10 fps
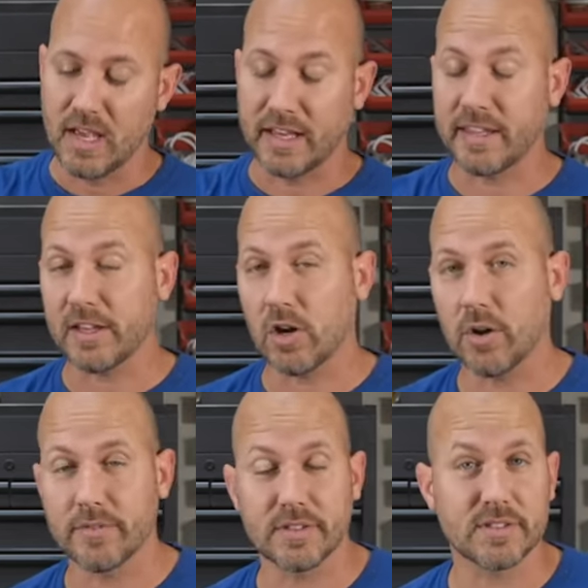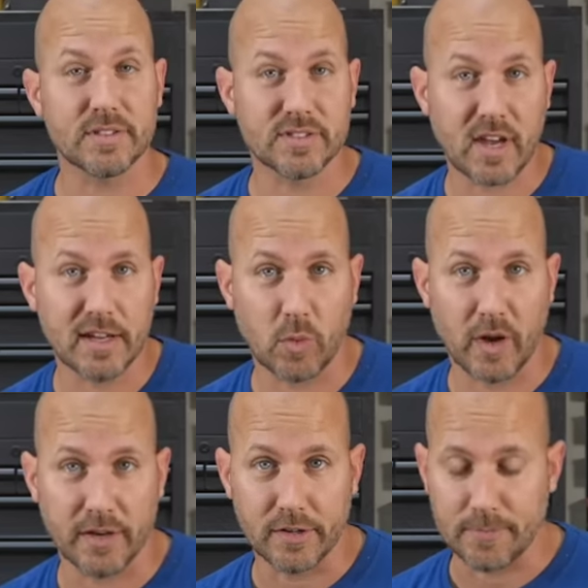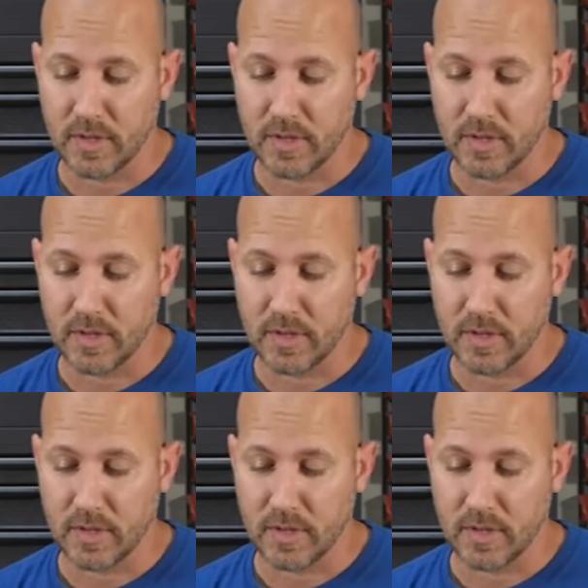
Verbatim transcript: and they called this the Sidewinder.